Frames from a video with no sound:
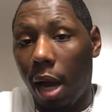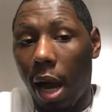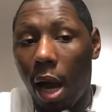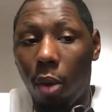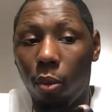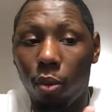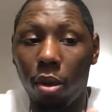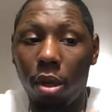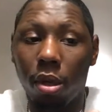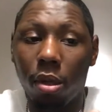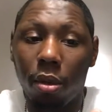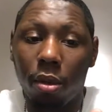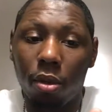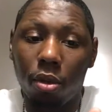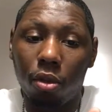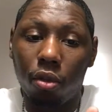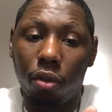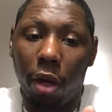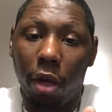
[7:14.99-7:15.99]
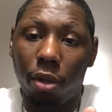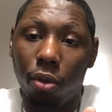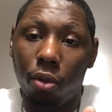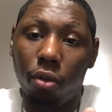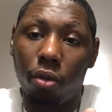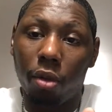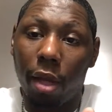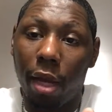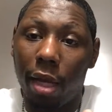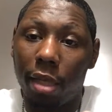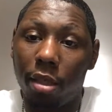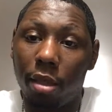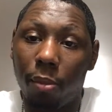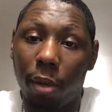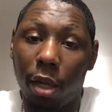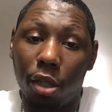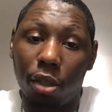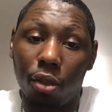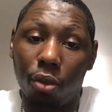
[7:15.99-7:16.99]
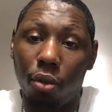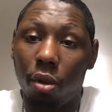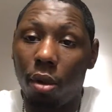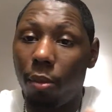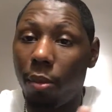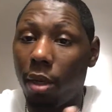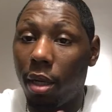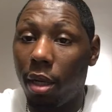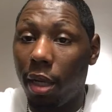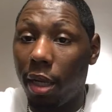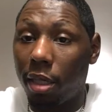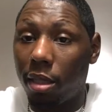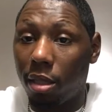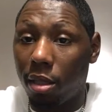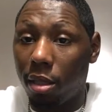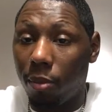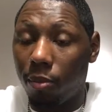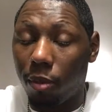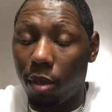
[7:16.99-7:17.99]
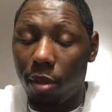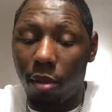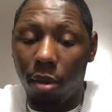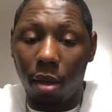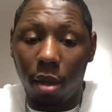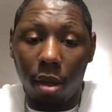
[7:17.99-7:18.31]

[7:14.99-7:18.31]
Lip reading: I will try to neutralize him by shooting him in the legs or something.